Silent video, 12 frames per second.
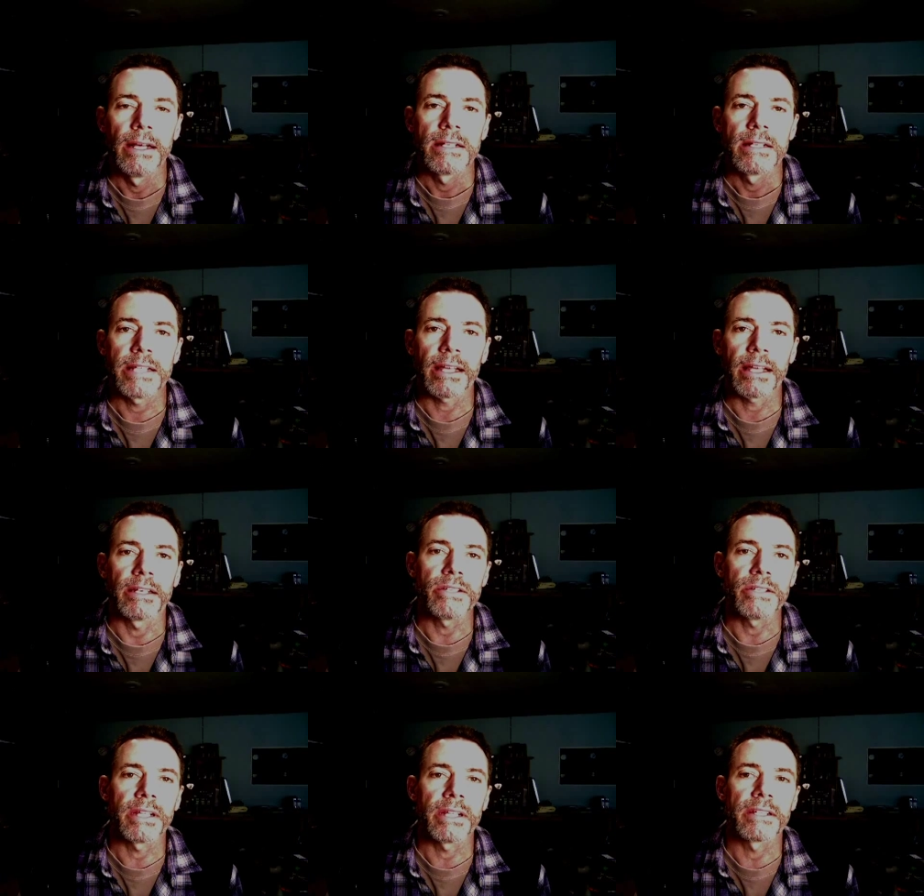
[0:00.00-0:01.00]
Second,
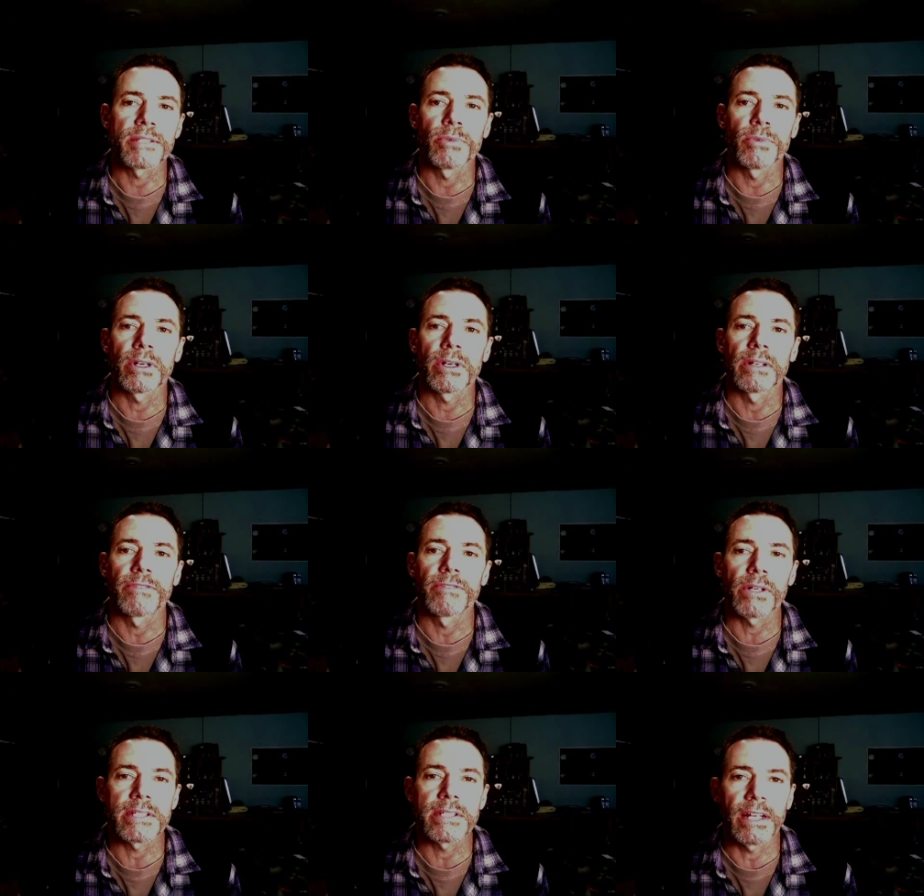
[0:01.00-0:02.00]
using this more
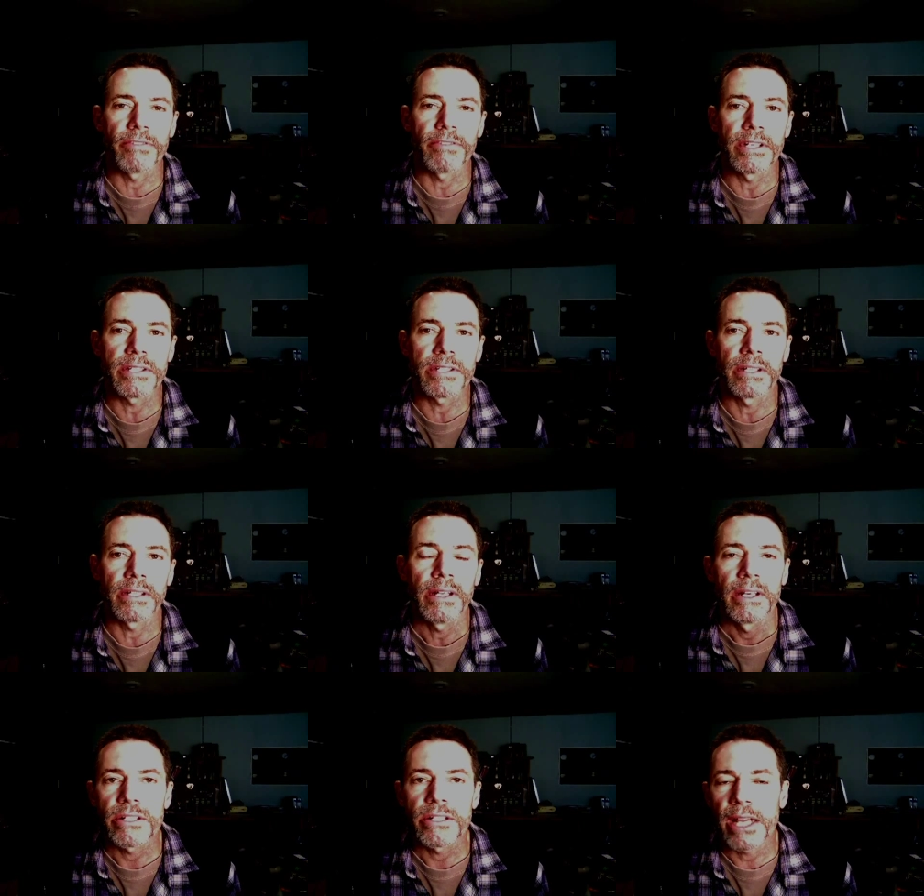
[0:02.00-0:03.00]
focused definition,
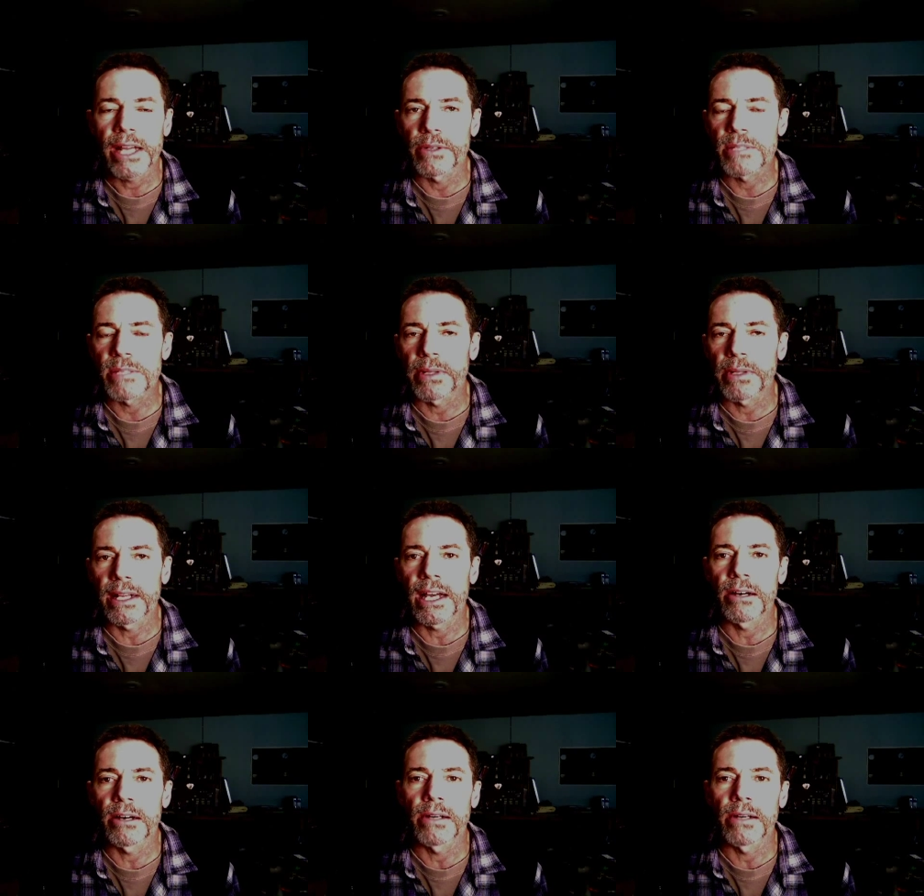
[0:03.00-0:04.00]
try to explain
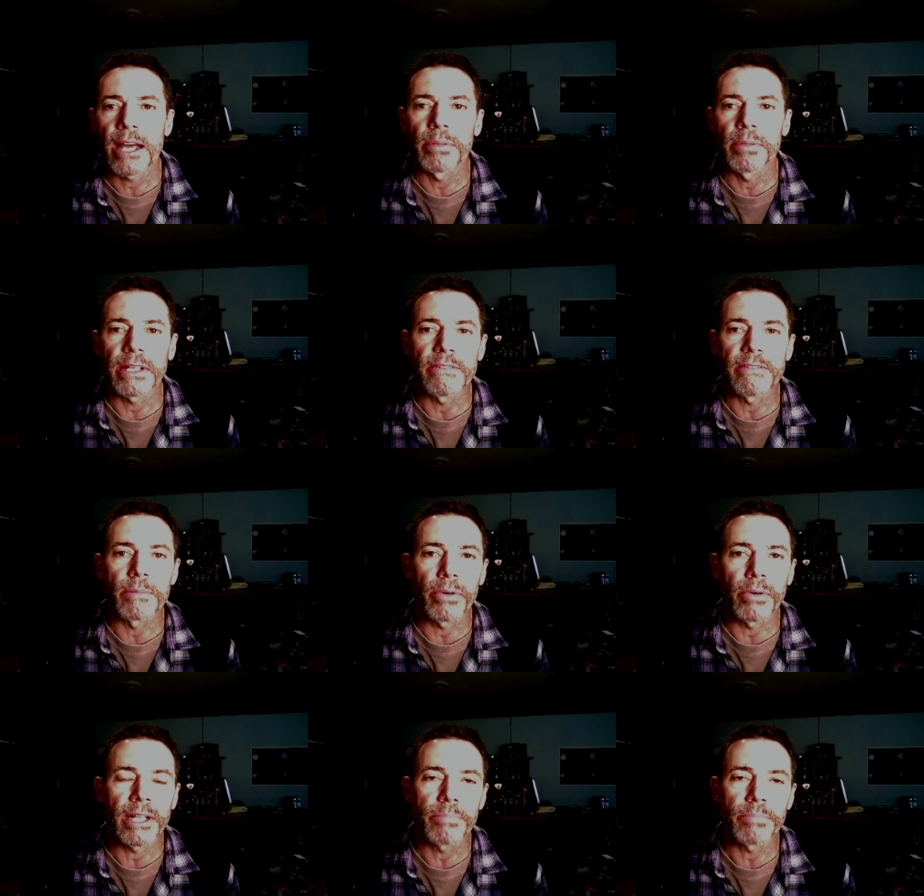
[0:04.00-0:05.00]
how I believe the
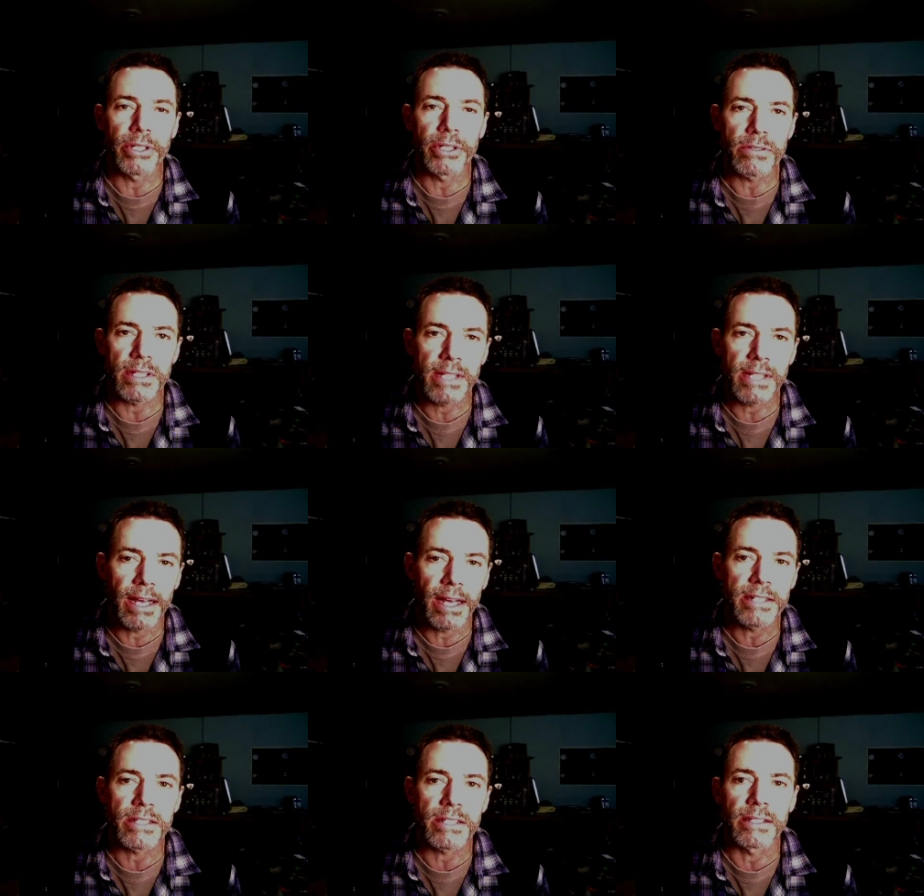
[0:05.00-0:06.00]
brain produces
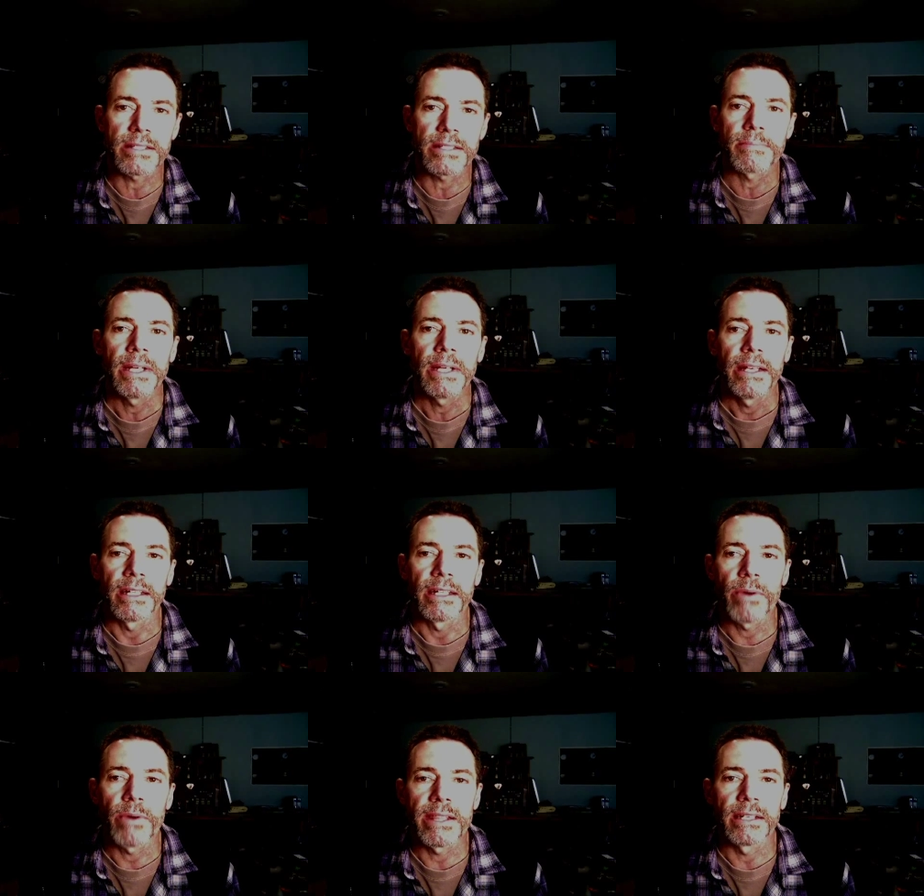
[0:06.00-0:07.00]
consciousness in a
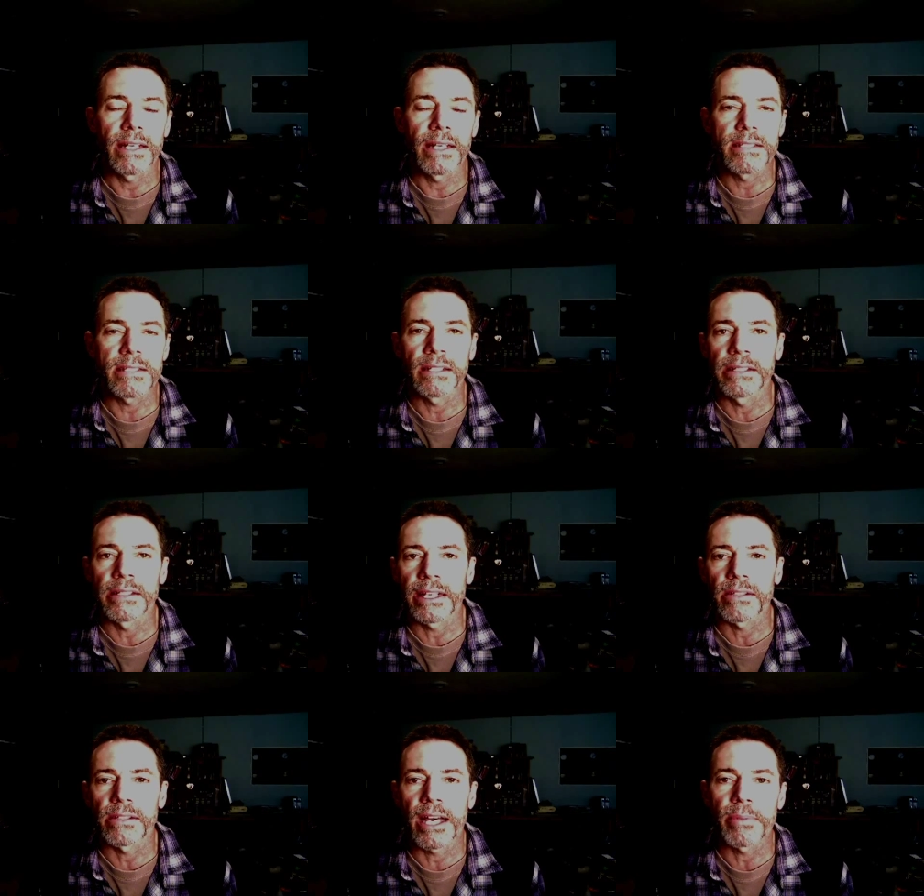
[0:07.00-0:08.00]
way that doesn't
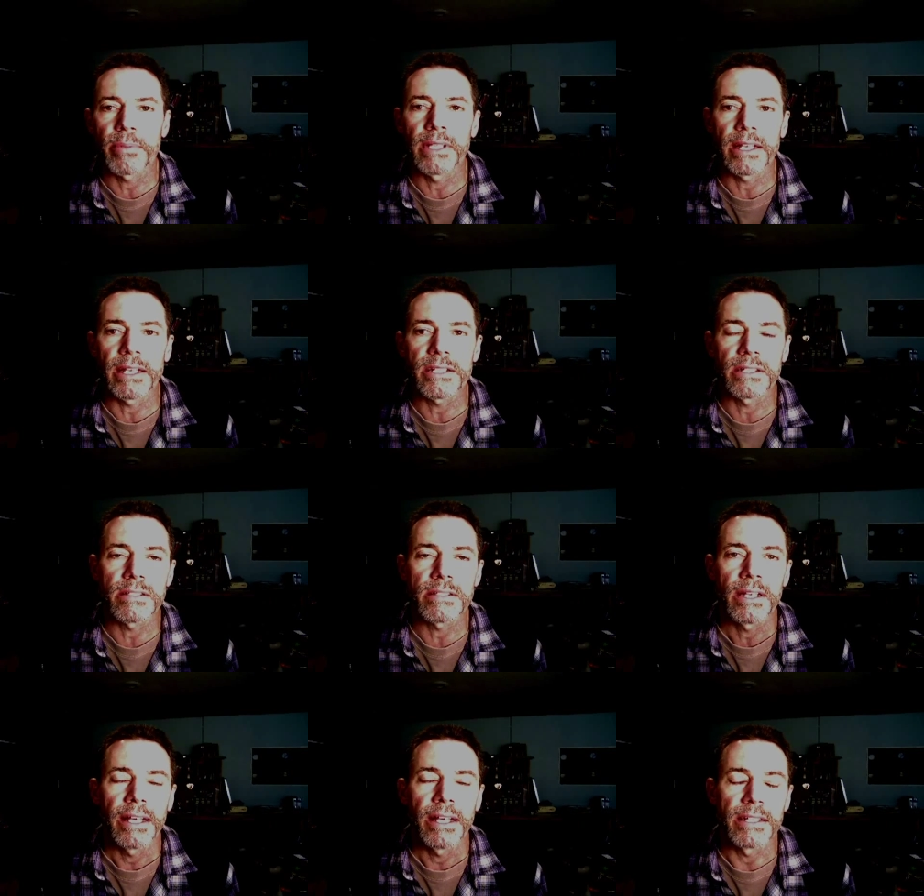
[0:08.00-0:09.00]
entail computations
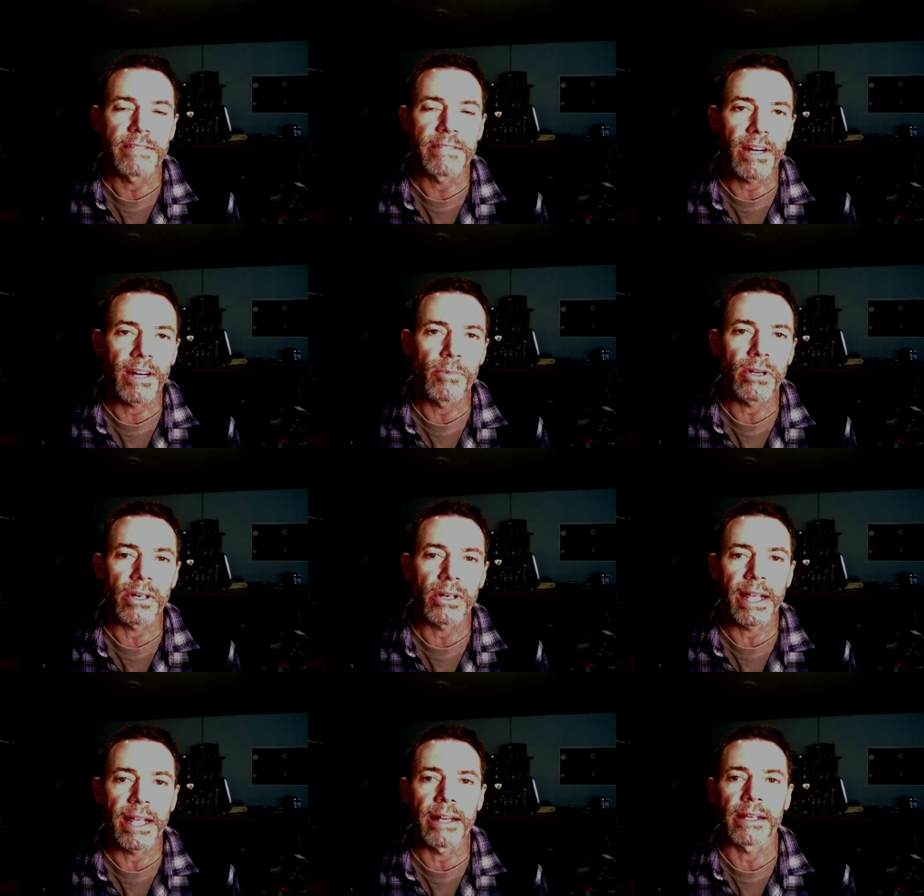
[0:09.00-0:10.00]
and is far more
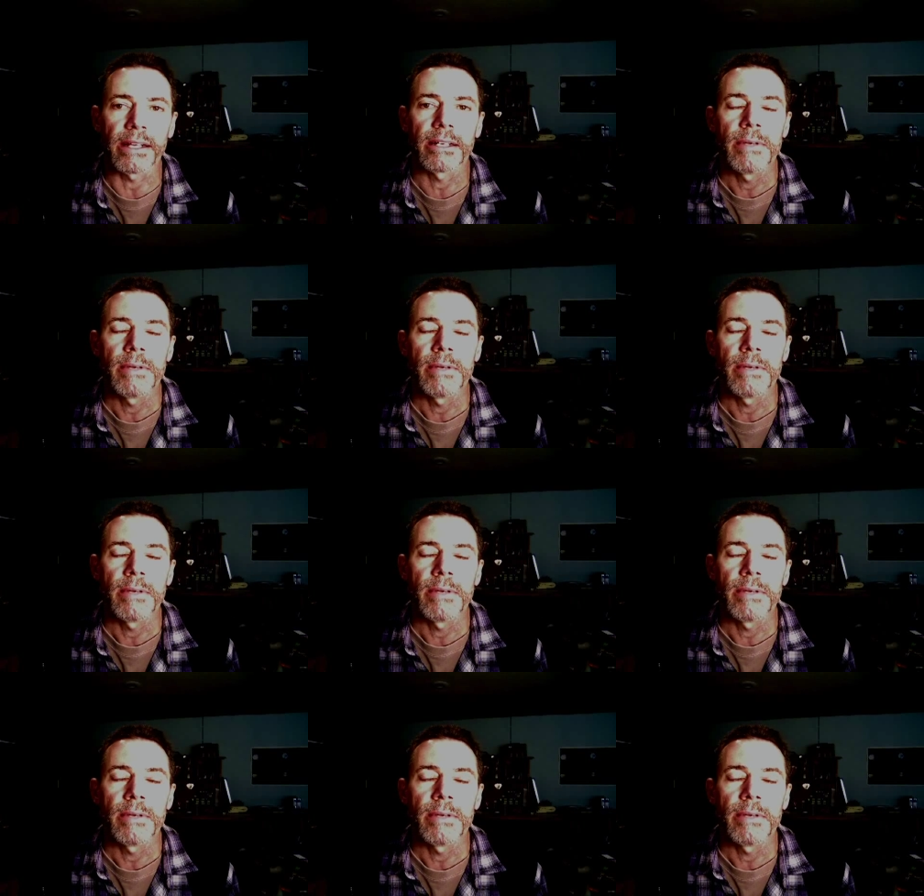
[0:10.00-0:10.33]
organic.